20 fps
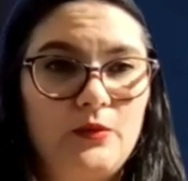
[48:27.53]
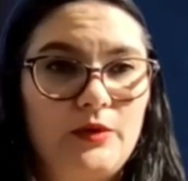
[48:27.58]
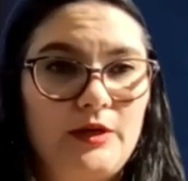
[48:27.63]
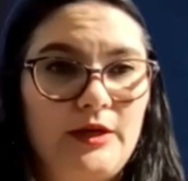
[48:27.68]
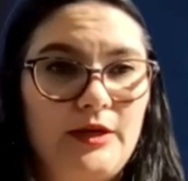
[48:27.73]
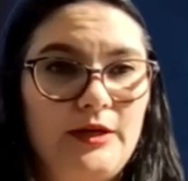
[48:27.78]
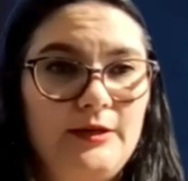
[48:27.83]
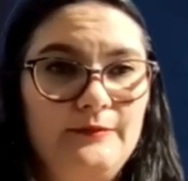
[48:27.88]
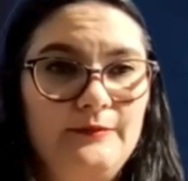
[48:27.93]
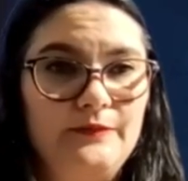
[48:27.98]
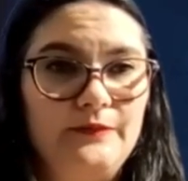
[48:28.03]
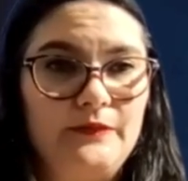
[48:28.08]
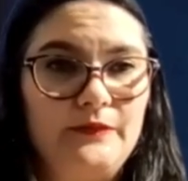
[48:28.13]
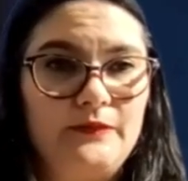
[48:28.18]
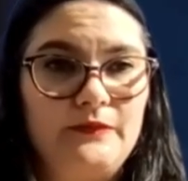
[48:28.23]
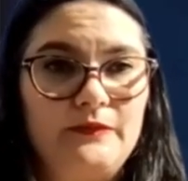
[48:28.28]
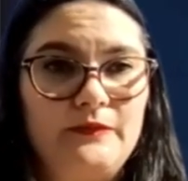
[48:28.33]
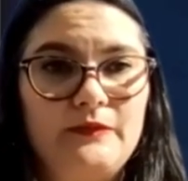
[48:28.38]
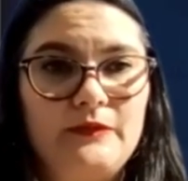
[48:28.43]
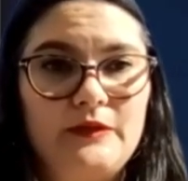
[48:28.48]
okay?
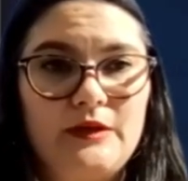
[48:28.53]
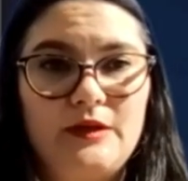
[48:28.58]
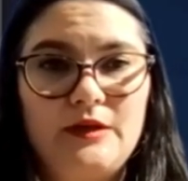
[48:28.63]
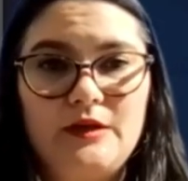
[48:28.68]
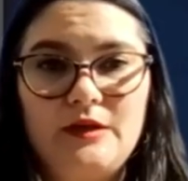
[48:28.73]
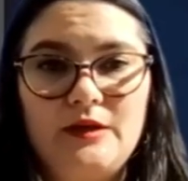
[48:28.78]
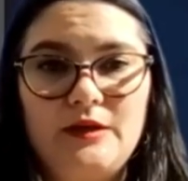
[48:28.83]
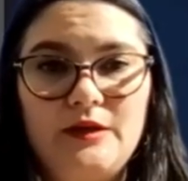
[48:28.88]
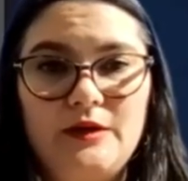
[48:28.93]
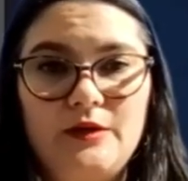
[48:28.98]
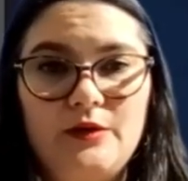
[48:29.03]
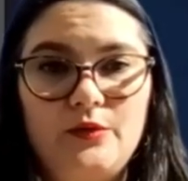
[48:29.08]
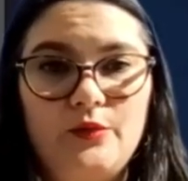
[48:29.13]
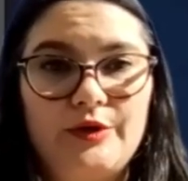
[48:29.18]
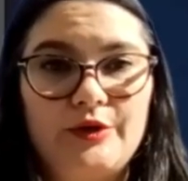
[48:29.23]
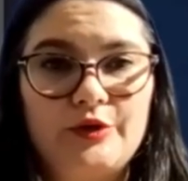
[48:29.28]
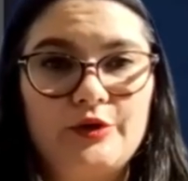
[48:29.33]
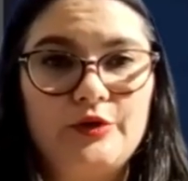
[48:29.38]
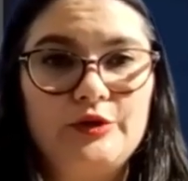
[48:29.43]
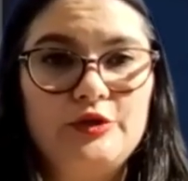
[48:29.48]

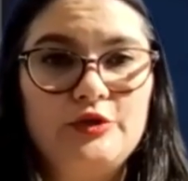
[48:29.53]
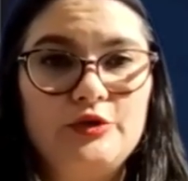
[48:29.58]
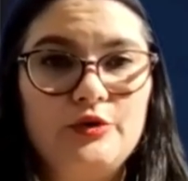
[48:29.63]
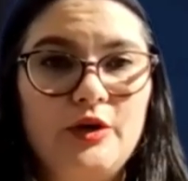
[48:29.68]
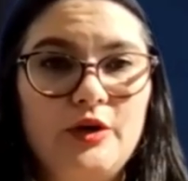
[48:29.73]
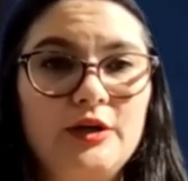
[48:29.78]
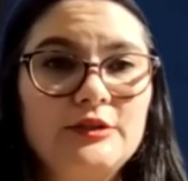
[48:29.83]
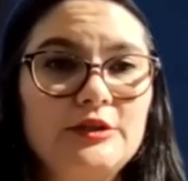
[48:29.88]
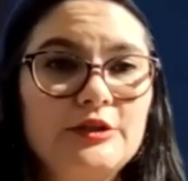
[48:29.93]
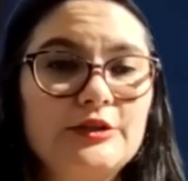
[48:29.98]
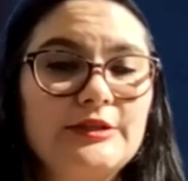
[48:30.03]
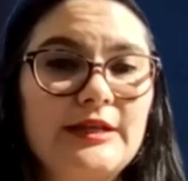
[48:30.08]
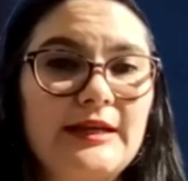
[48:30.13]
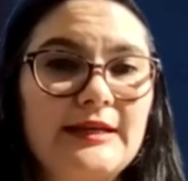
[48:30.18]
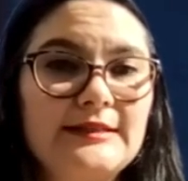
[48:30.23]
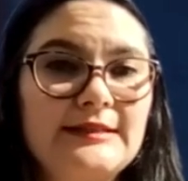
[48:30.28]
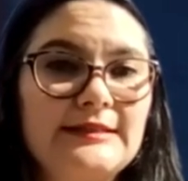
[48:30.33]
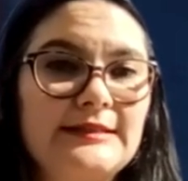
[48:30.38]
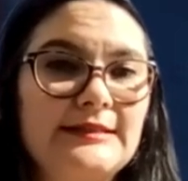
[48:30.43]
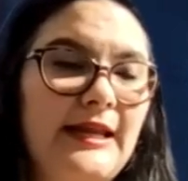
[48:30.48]
We're going to auto
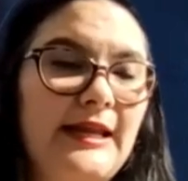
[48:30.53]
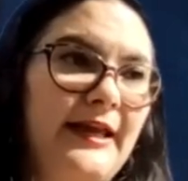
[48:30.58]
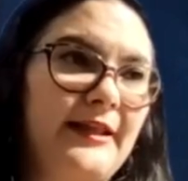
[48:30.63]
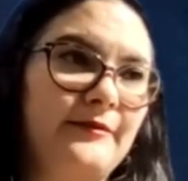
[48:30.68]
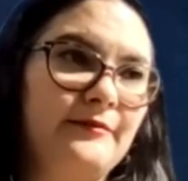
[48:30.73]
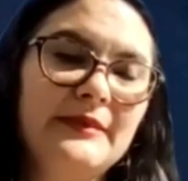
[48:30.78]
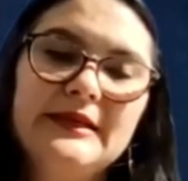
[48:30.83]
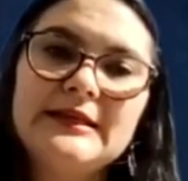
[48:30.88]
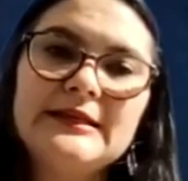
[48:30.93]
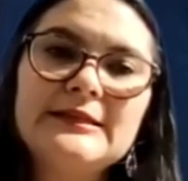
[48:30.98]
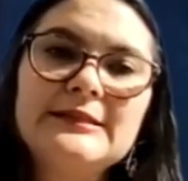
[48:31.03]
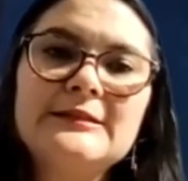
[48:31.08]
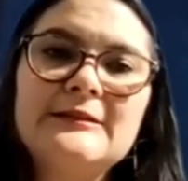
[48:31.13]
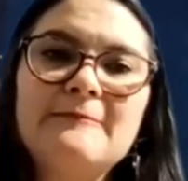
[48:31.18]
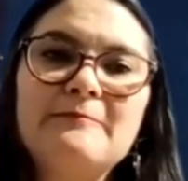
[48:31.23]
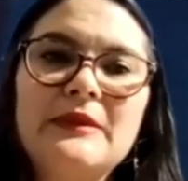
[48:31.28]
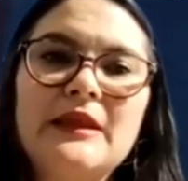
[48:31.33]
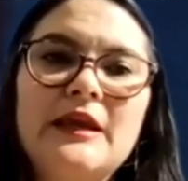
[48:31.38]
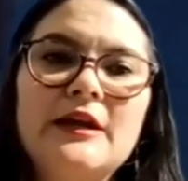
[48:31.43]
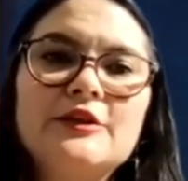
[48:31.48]
test 10 minutes.
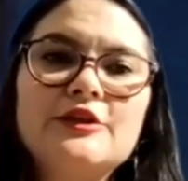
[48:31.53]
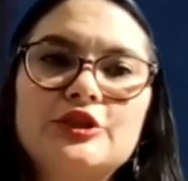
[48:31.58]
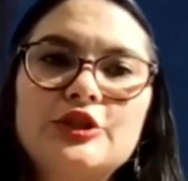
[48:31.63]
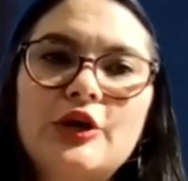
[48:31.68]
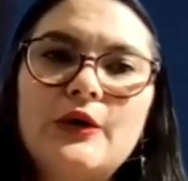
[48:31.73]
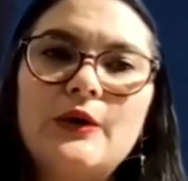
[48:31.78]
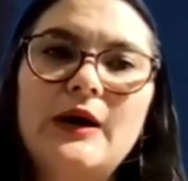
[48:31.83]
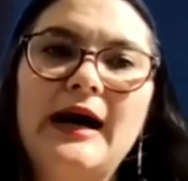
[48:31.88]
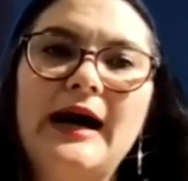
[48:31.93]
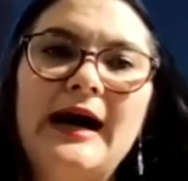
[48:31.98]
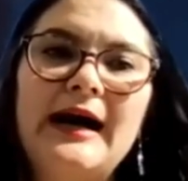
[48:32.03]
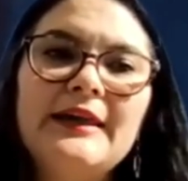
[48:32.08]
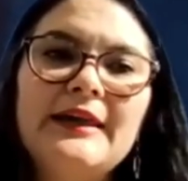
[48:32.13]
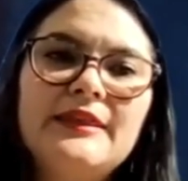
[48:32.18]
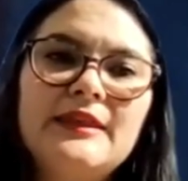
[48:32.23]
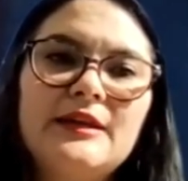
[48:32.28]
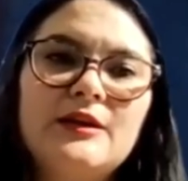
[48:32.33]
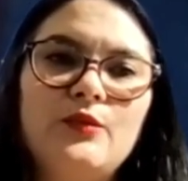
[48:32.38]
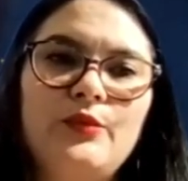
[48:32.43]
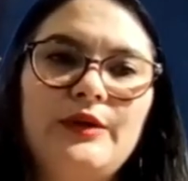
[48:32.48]
So I
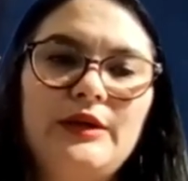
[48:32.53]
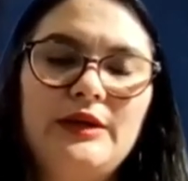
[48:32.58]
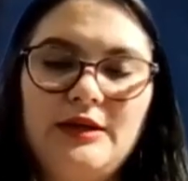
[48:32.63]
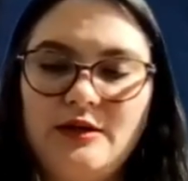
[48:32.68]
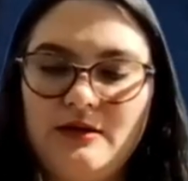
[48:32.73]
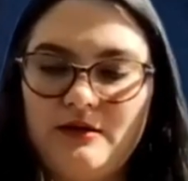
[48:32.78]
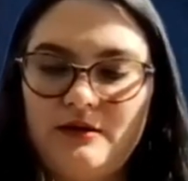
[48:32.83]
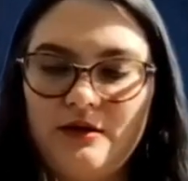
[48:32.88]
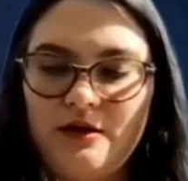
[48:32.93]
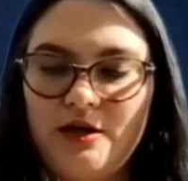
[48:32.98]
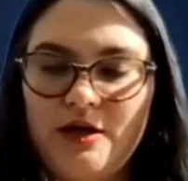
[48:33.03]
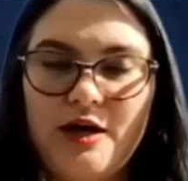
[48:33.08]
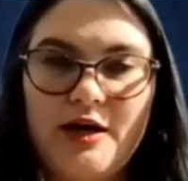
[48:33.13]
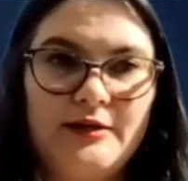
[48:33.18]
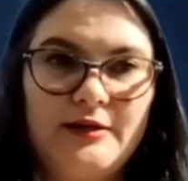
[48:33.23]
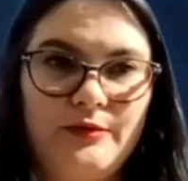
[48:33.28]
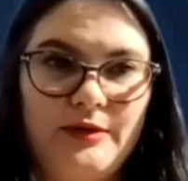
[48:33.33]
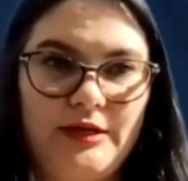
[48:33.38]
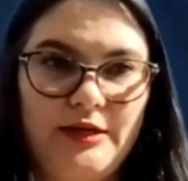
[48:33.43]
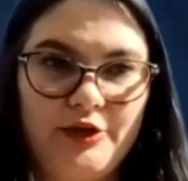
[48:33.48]
think we got
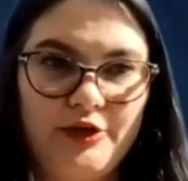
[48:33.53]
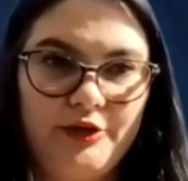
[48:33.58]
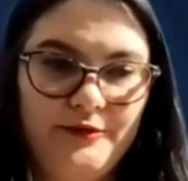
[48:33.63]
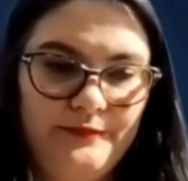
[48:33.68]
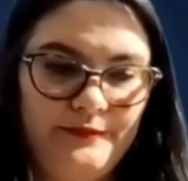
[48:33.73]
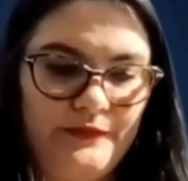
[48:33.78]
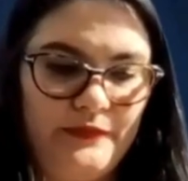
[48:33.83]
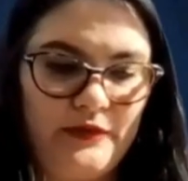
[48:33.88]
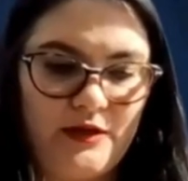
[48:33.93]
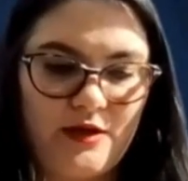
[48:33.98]
a winner.